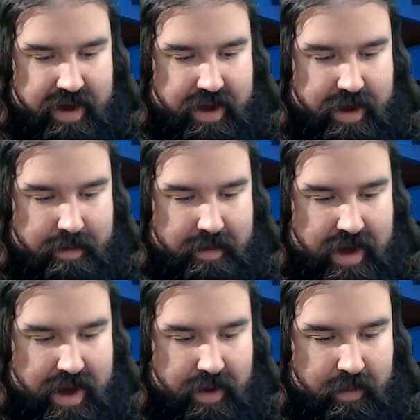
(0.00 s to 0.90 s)
um,
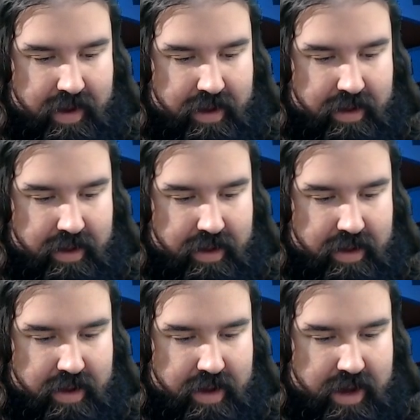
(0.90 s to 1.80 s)
I will
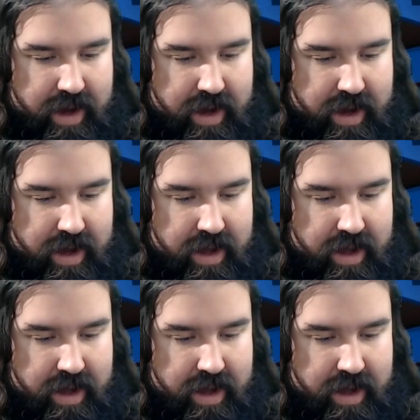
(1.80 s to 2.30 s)
uh,